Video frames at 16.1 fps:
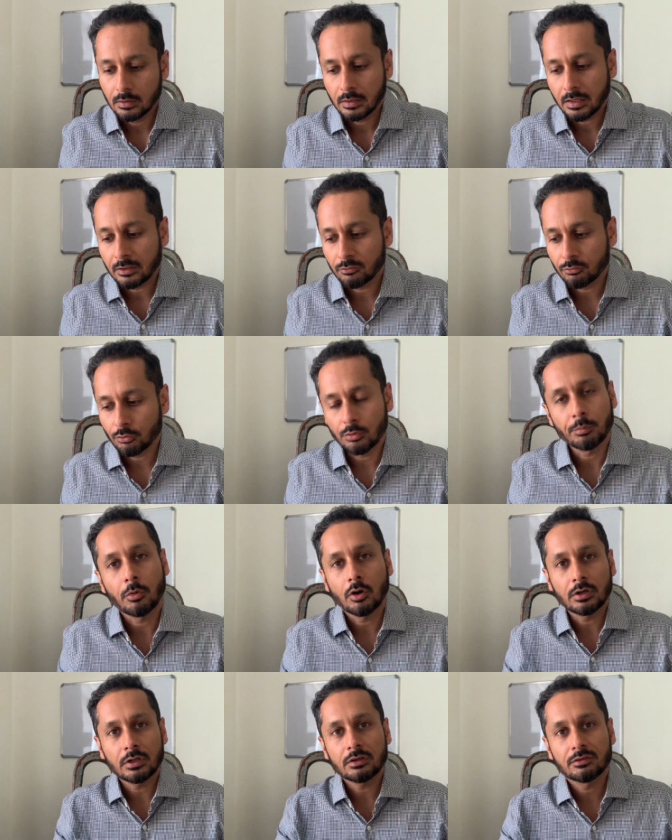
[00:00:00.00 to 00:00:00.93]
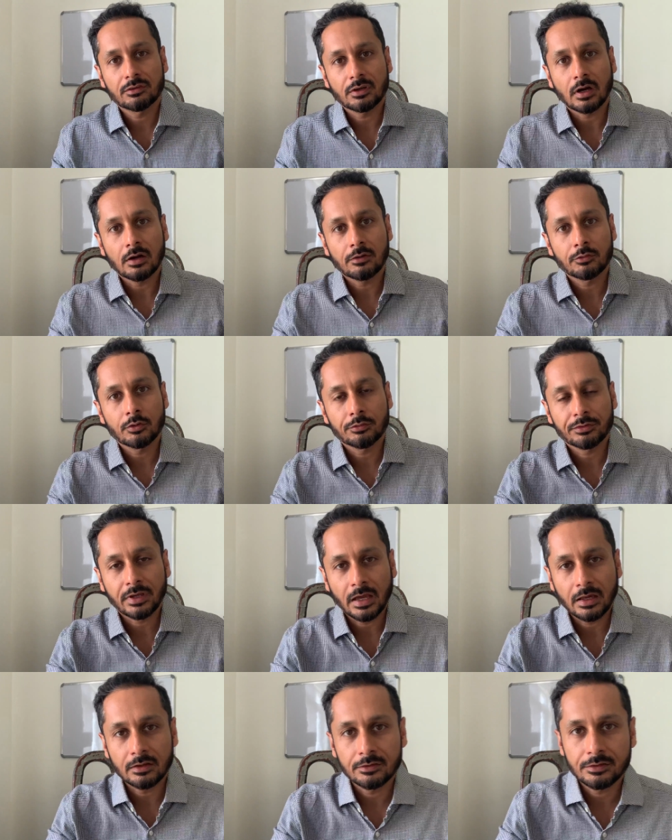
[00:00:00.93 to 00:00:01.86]
and so your body is starved of
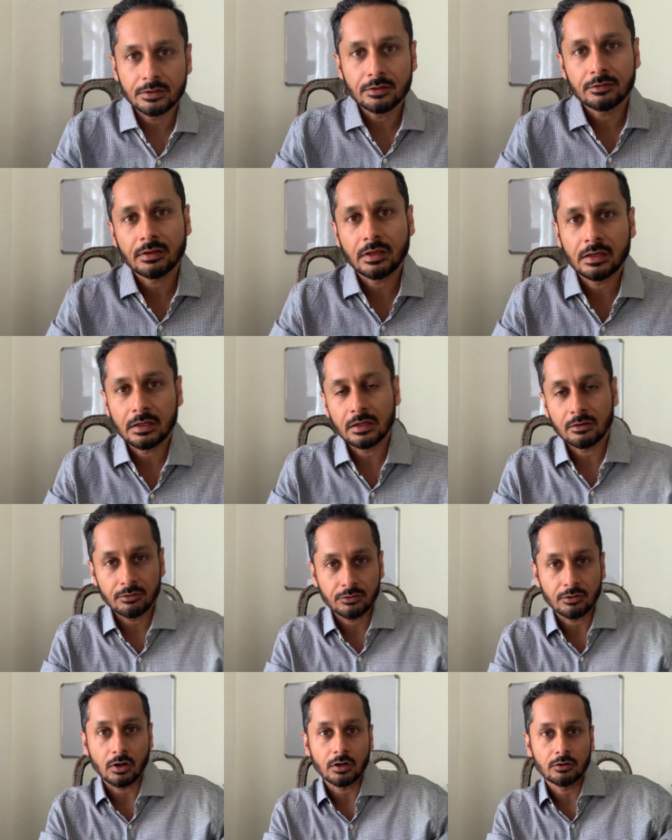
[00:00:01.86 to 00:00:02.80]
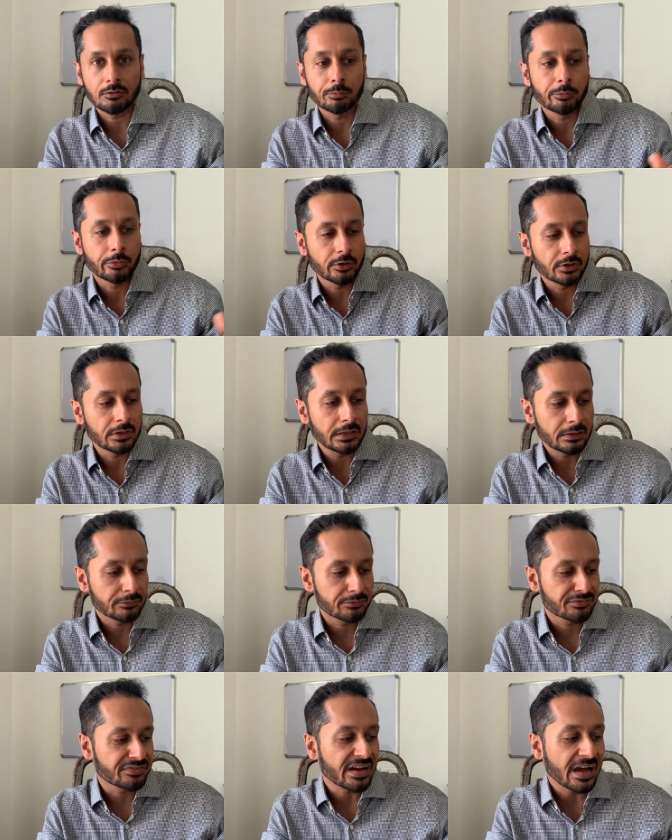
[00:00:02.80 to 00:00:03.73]
calories and it starts burning
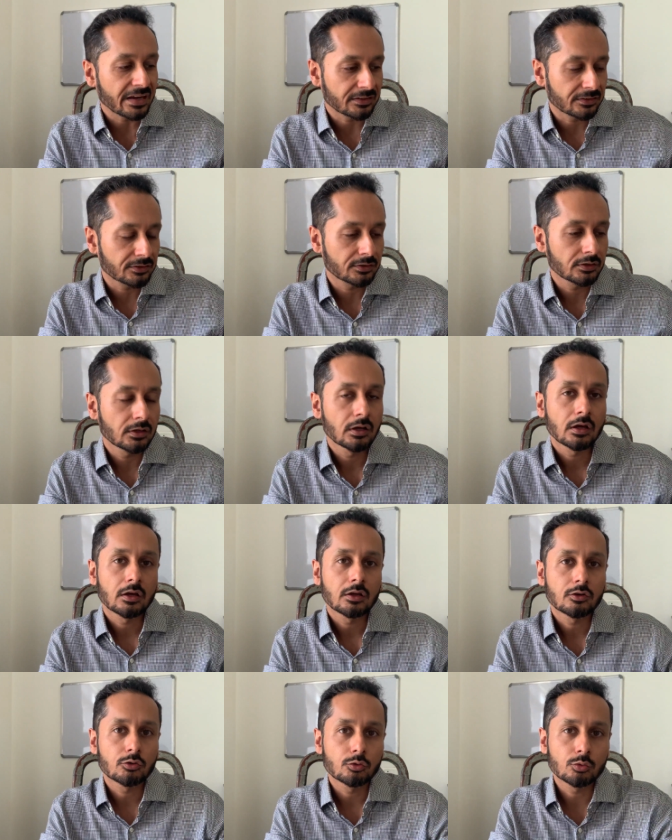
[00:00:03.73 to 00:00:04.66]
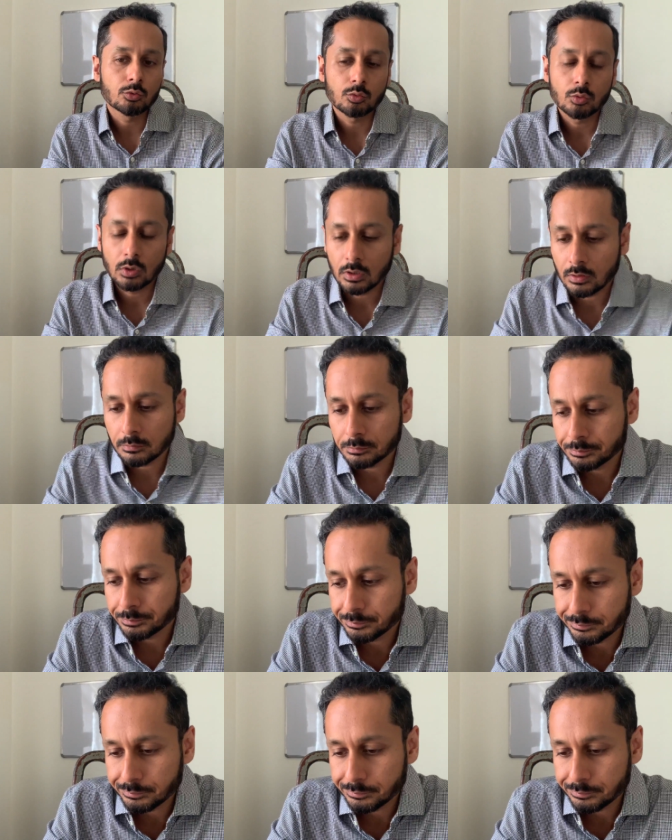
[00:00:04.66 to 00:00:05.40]
fat to